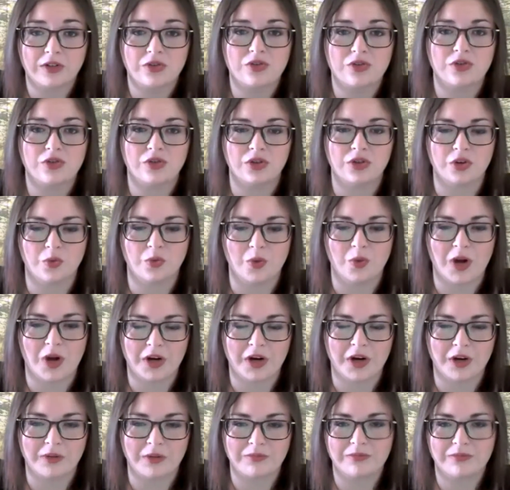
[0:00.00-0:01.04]
to your
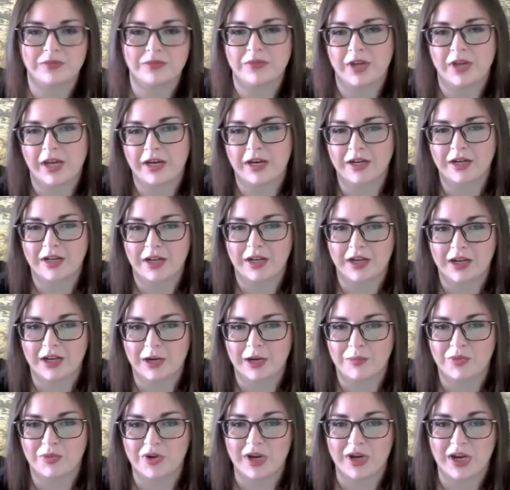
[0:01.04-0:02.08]
water, kind of kick it
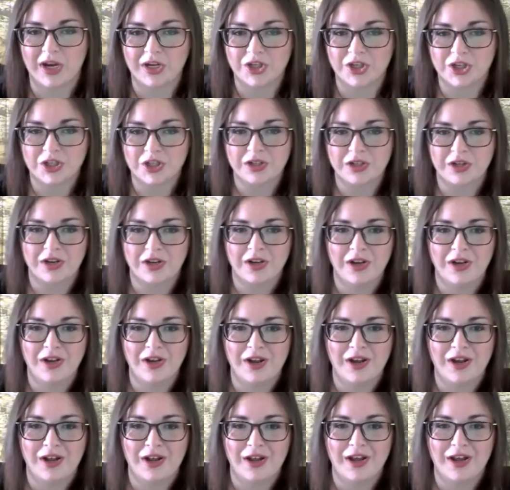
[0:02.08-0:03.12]
up a notch.
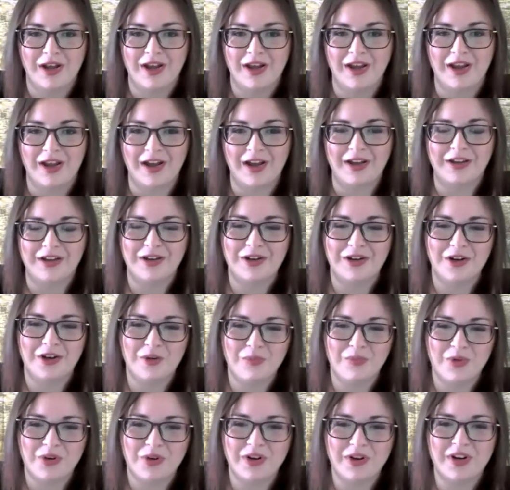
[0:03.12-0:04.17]
And
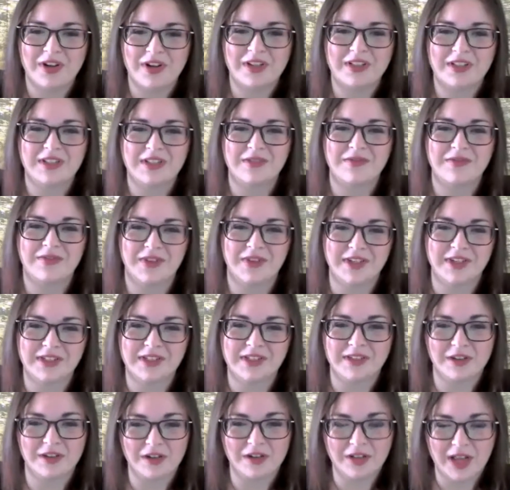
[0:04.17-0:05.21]
put it in some
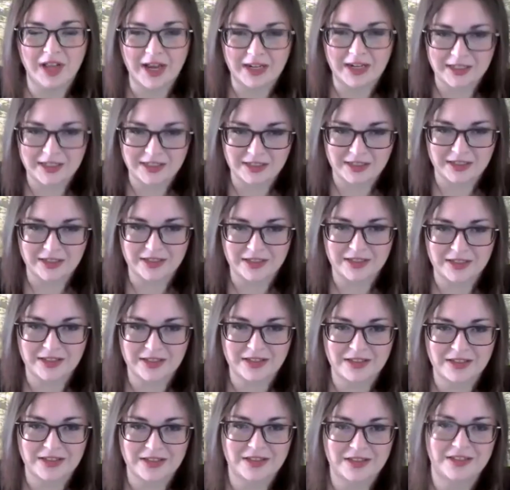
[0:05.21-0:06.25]
fancier
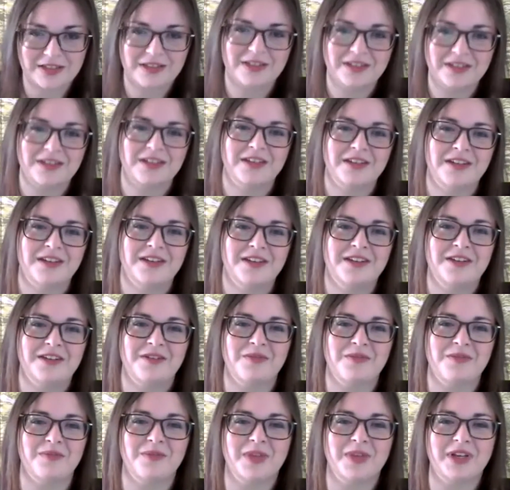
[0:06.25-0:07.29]
glasses,
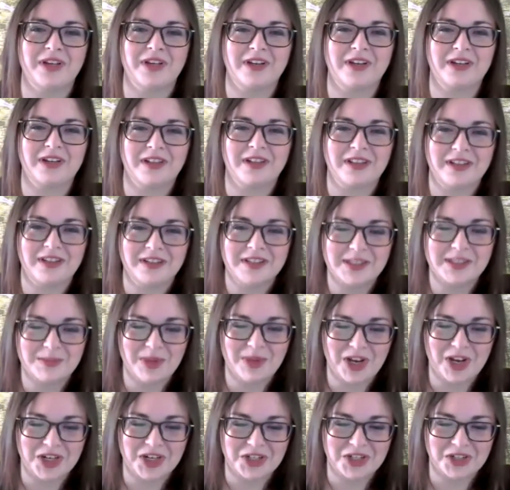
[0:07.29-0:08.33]
make it a little
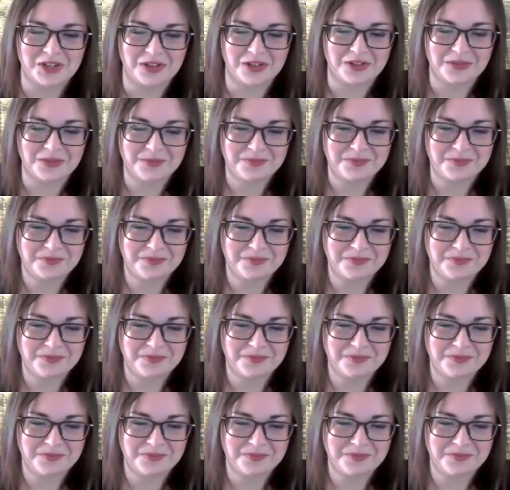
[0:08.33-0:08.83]
special.